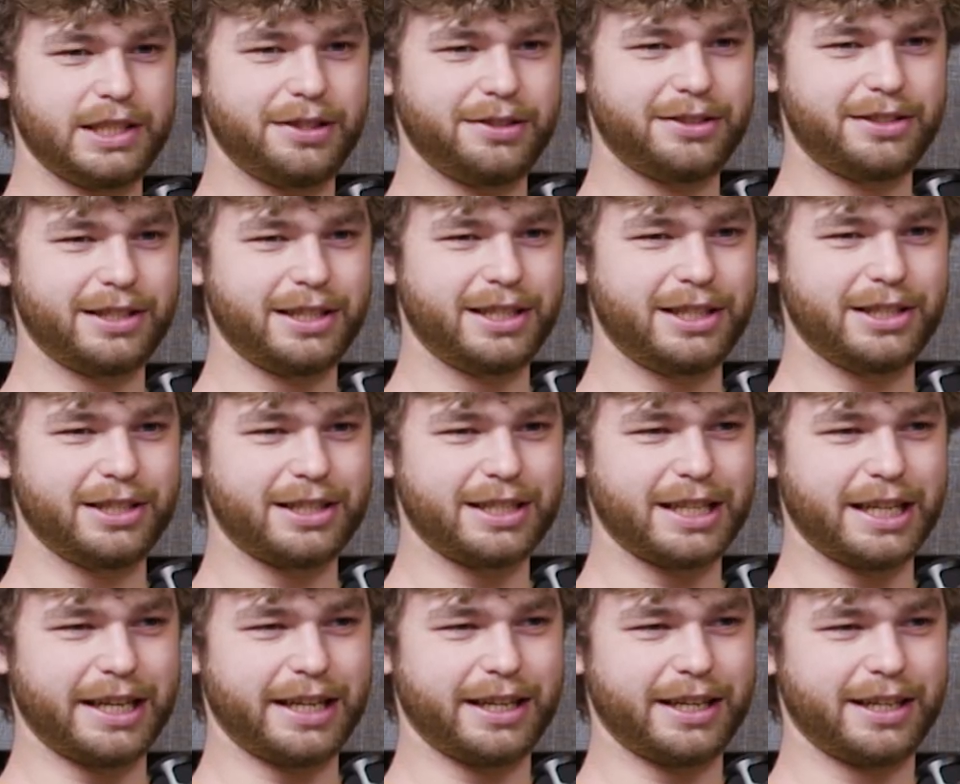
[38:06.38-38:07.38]
usually just
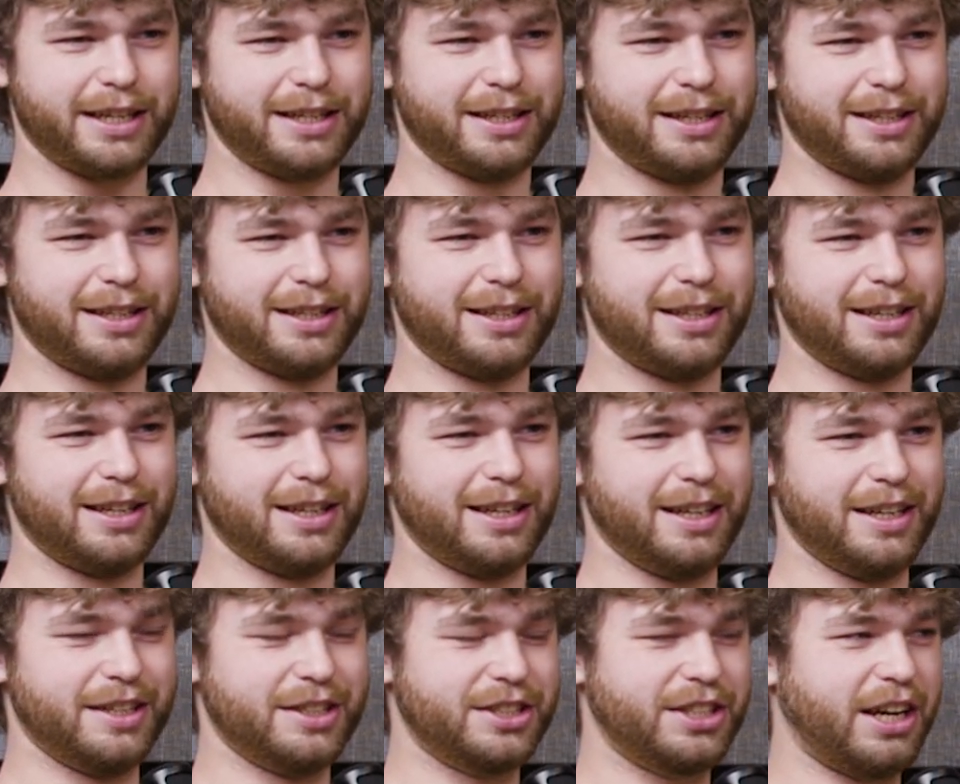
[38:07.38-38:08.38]

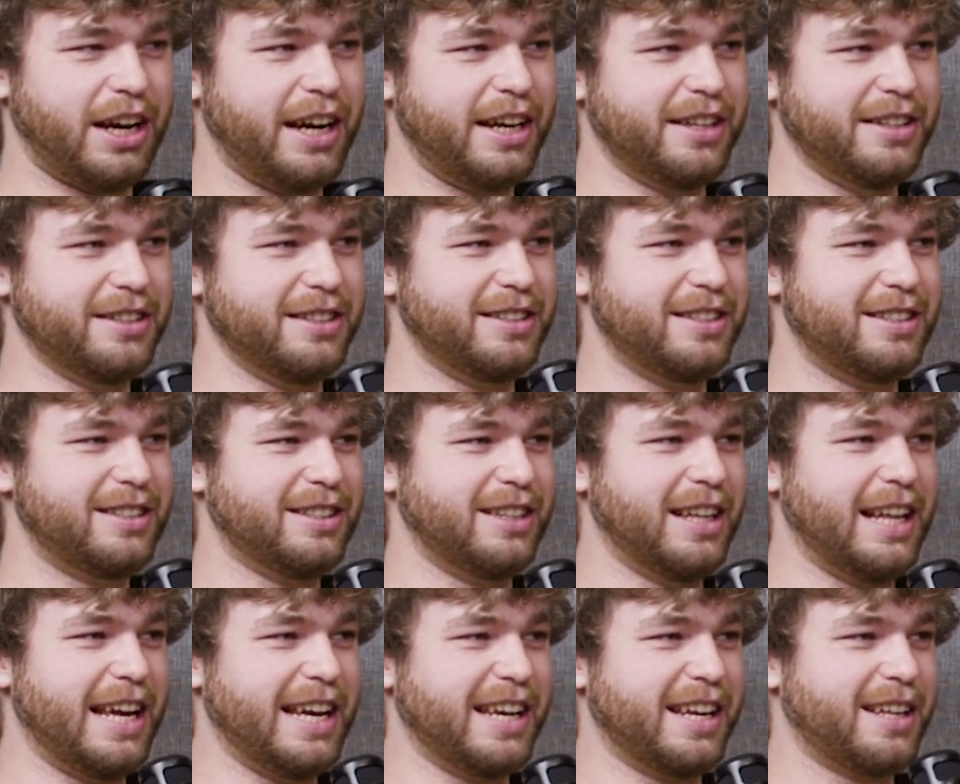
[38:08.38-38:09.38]

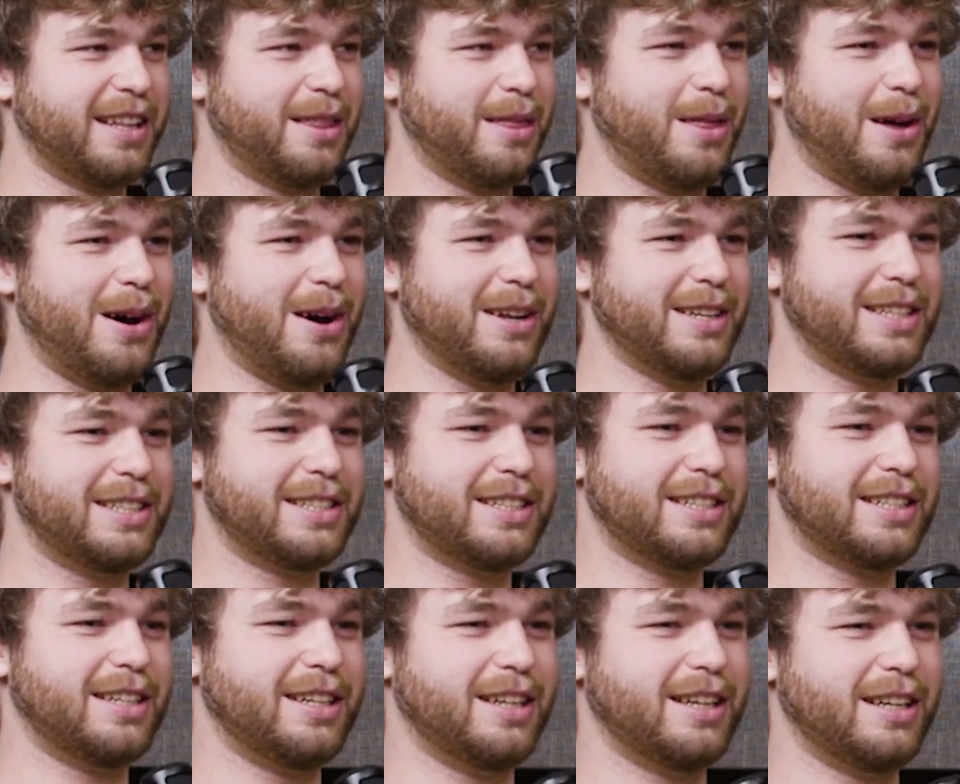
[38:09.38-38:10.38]
childlike
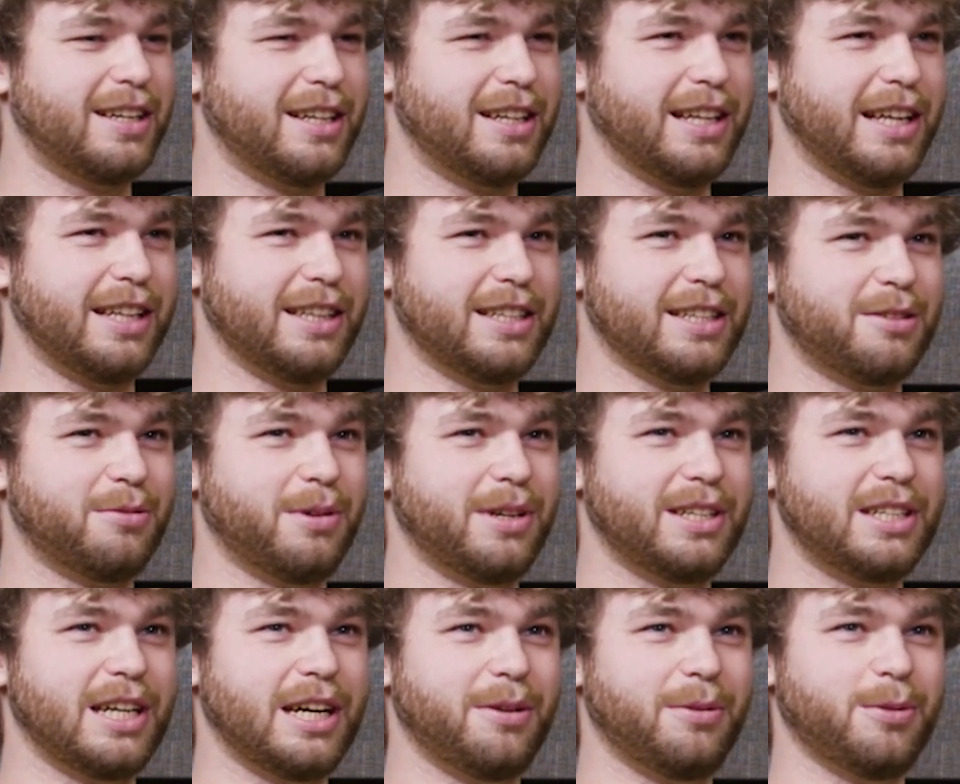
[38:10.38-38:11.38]
thoughts. Like this one
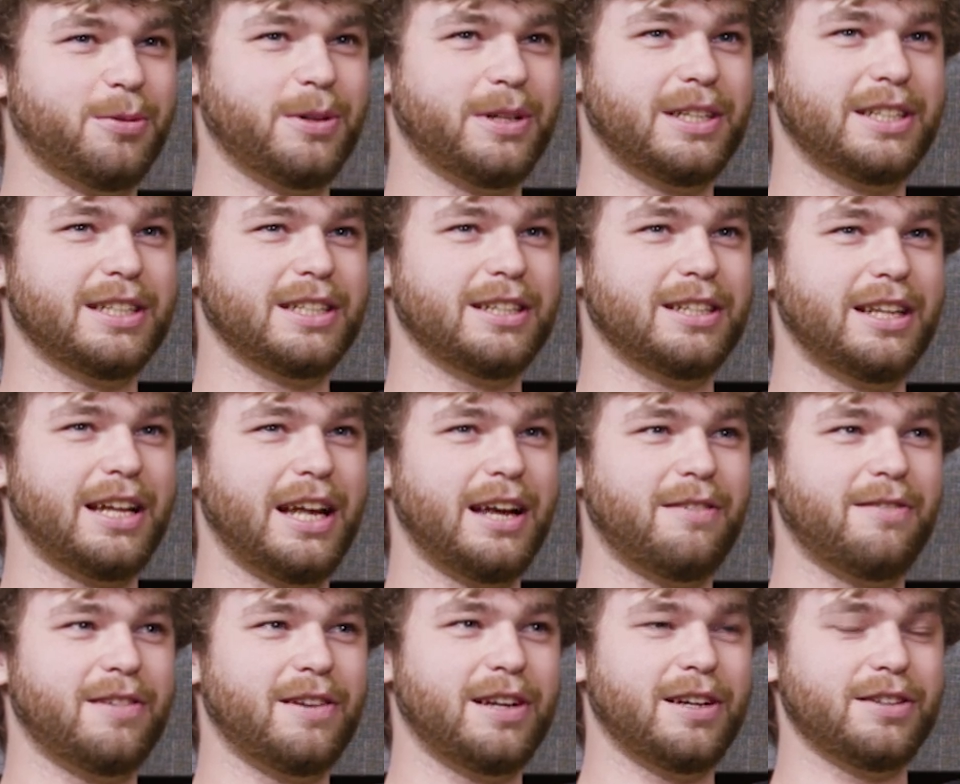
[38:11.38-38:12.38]
time I went to
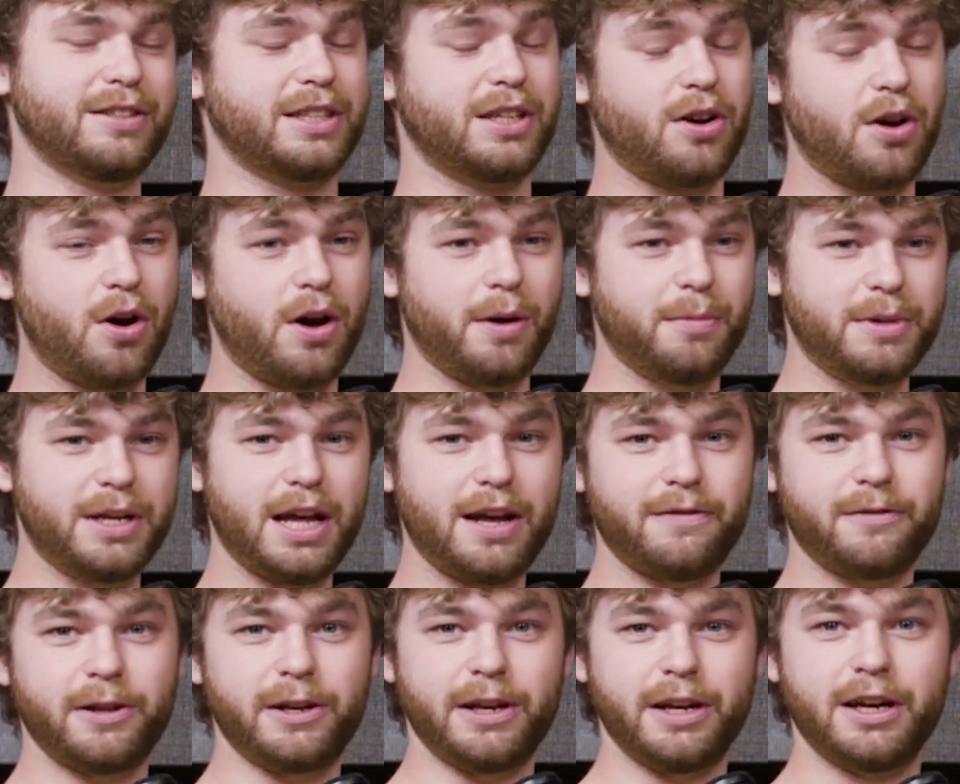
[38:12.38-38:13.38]
heaven and I was like, oh, I'm in
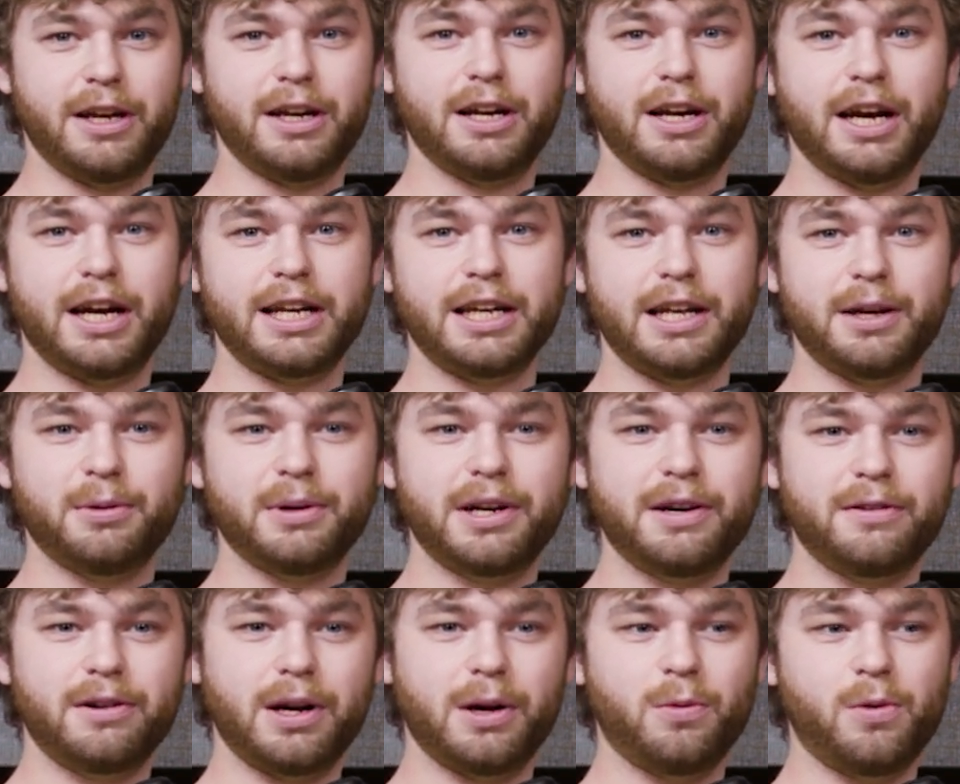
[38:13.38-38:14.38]
heaven. I can get
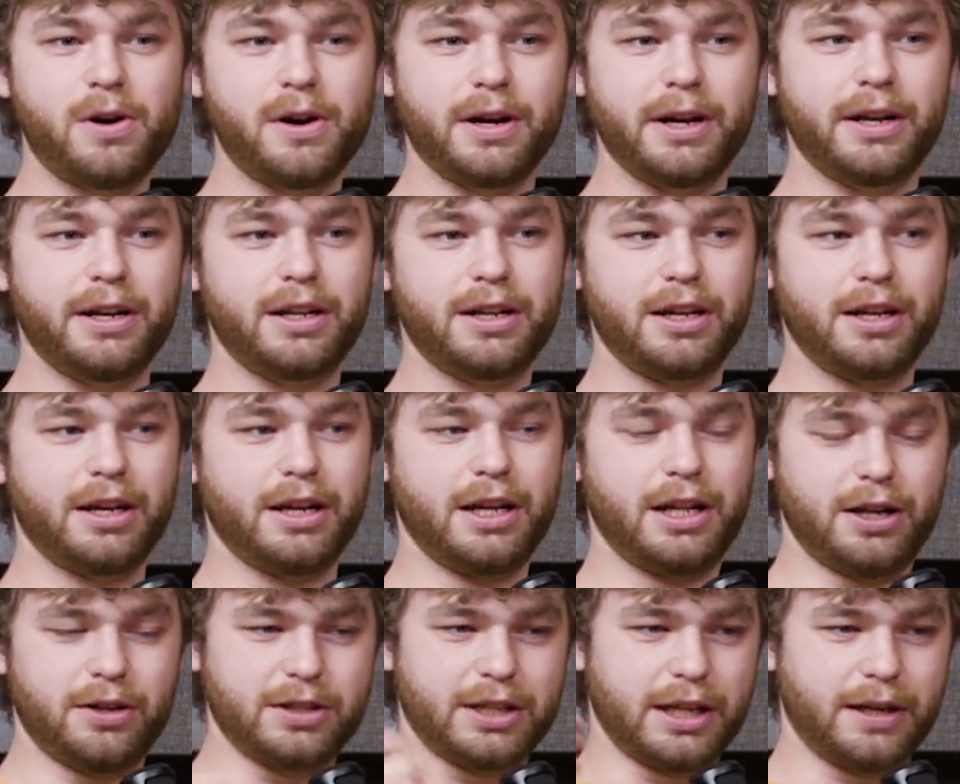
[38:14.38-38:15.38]
whatever I want.
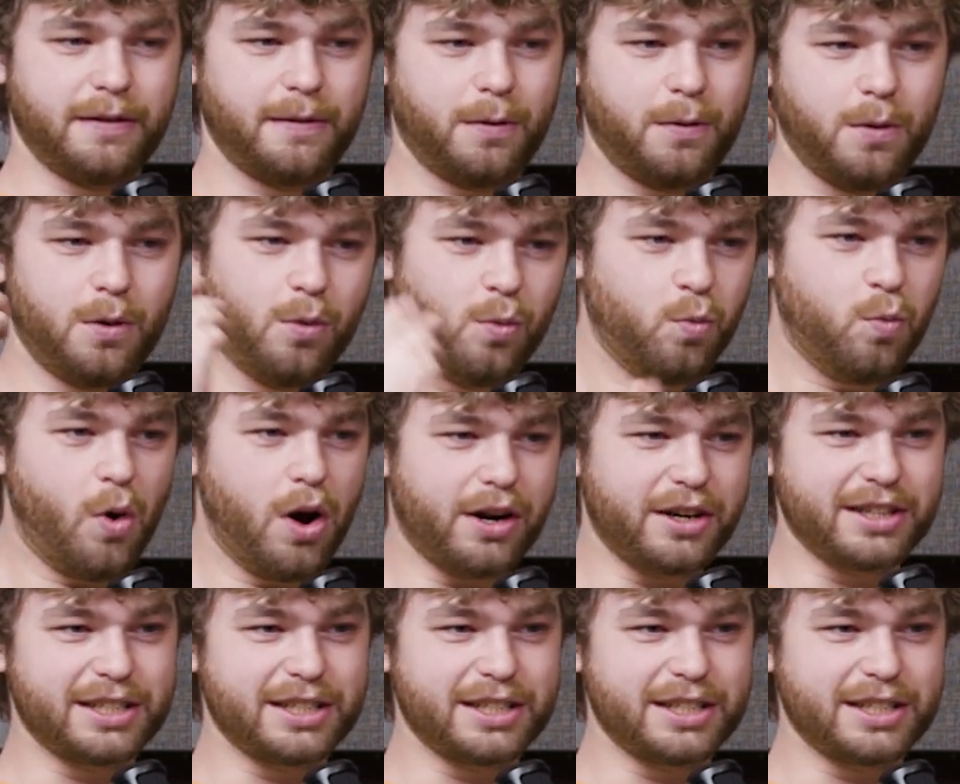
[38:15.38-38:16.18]
And I was like, water